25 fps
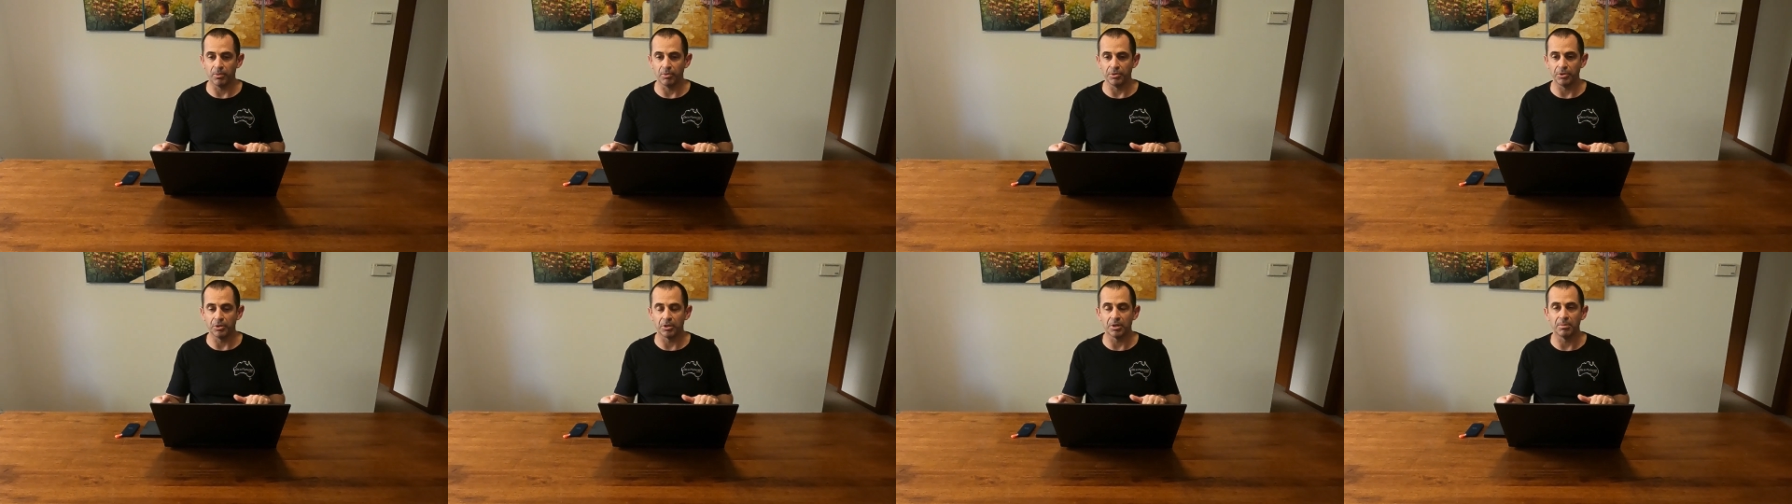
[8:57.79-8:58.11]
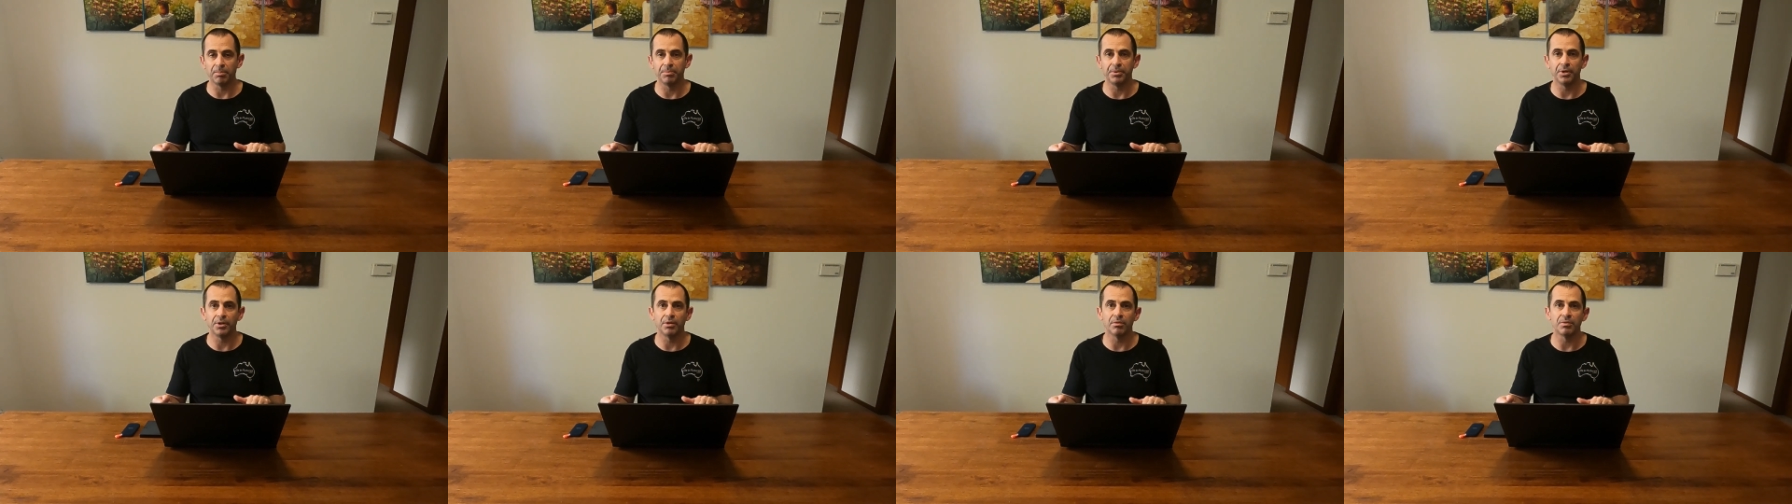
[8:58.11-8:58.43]
or your
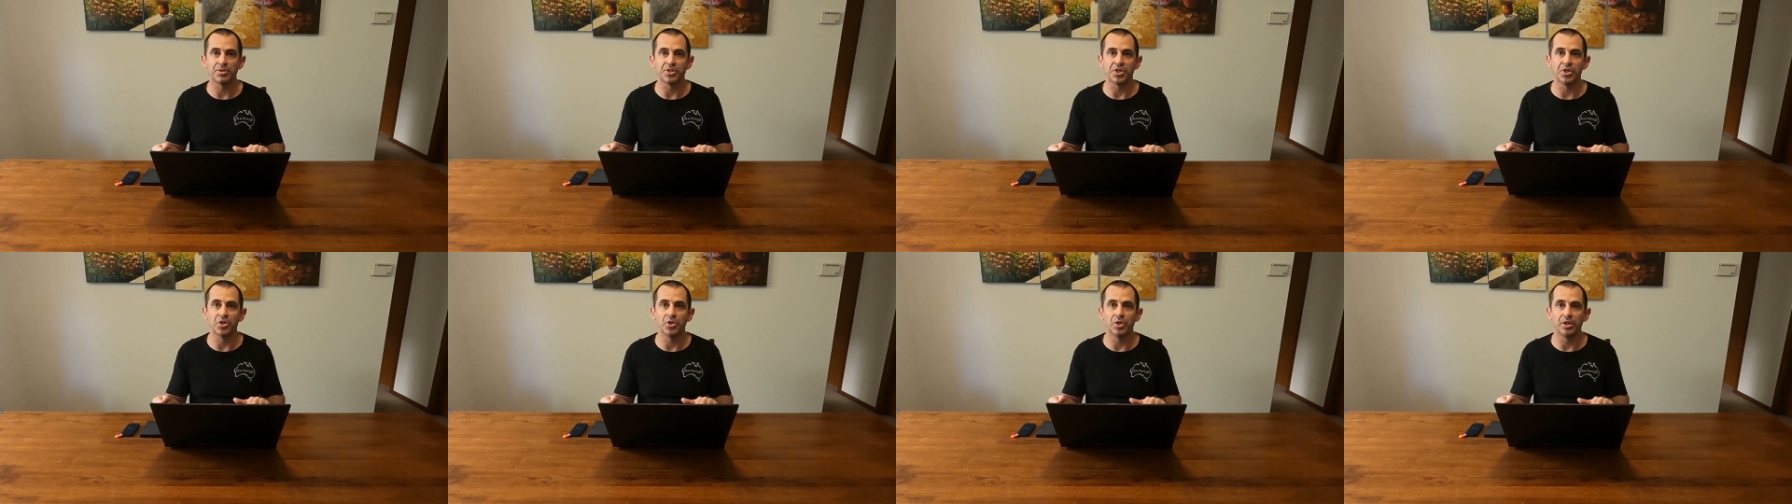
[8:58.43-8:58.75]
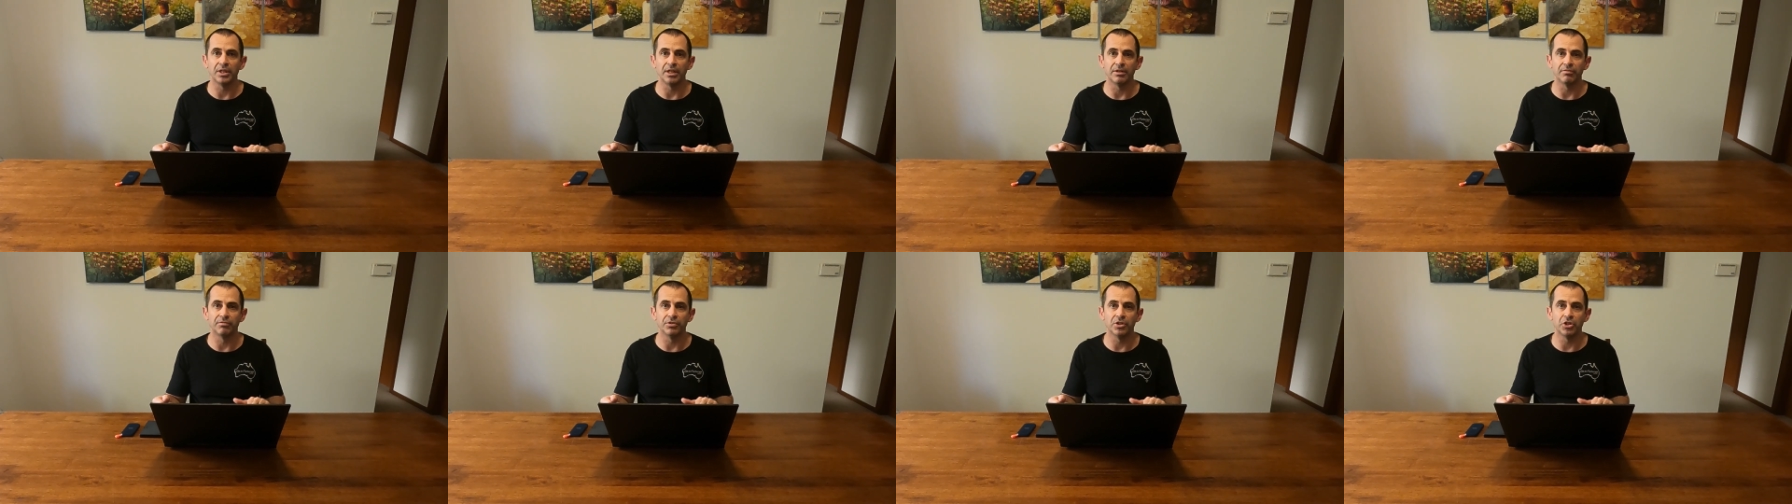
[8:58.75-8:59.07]
computer is an
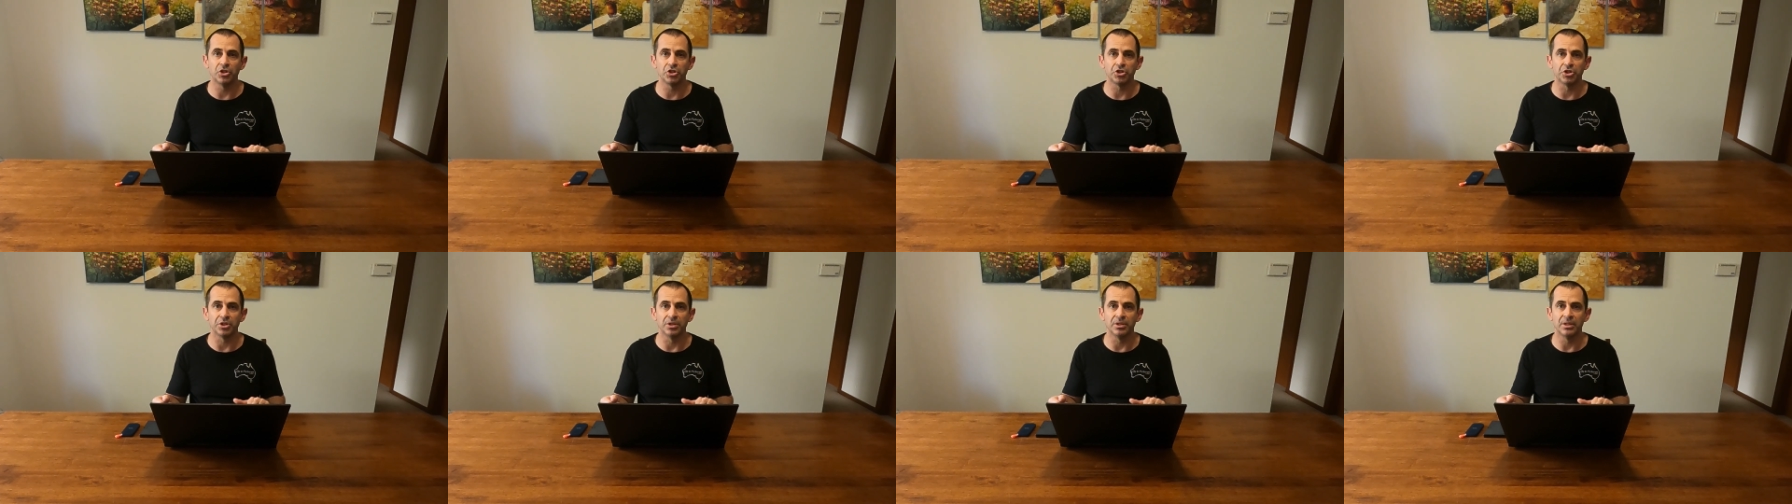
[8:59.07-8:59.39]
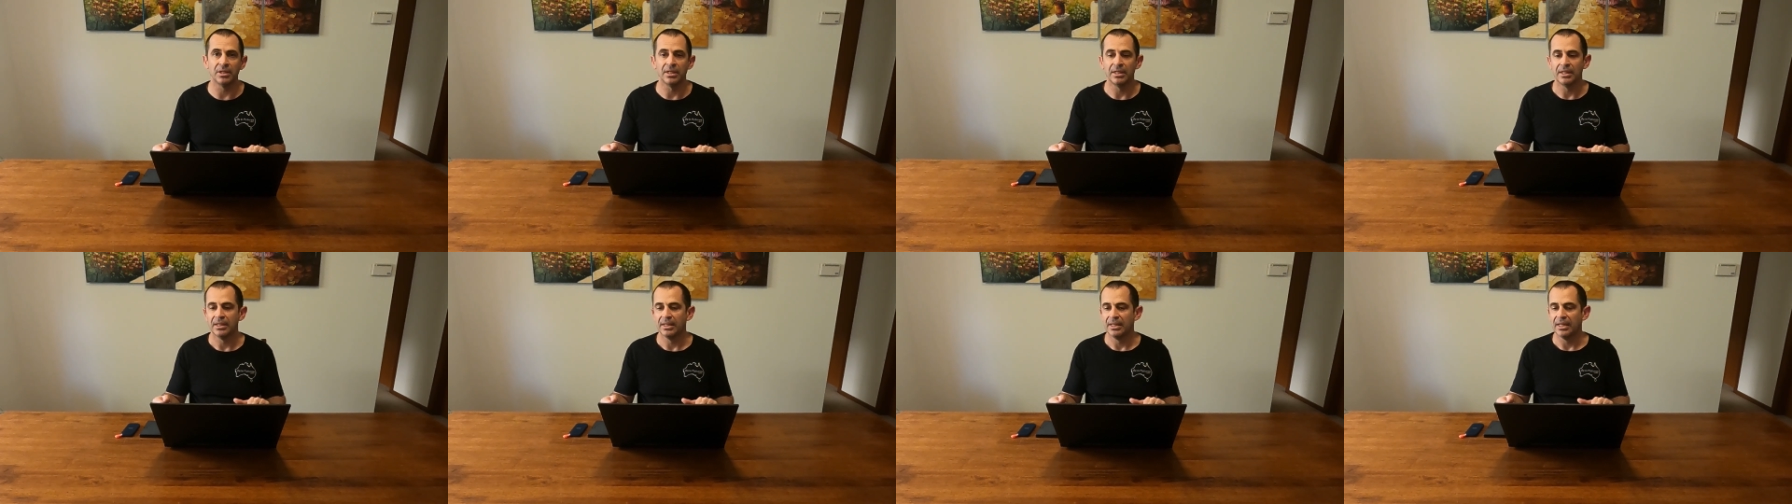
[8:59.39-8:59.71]
earlier
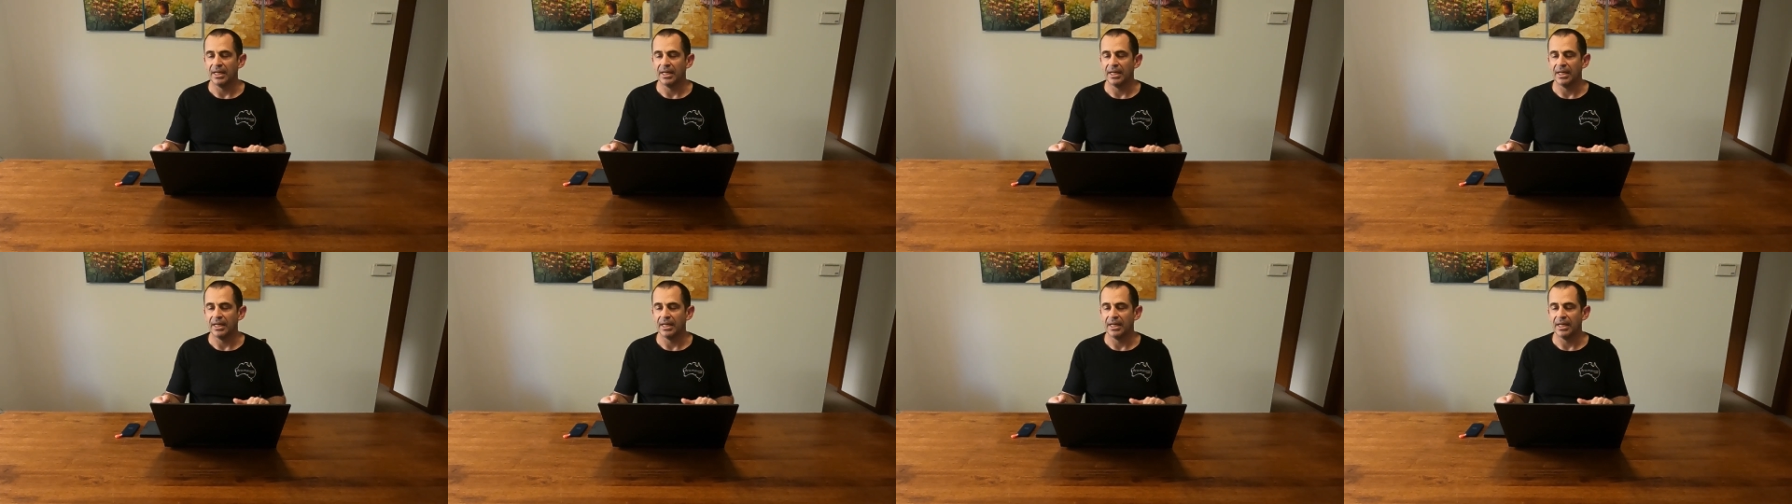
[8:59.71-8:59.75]
version,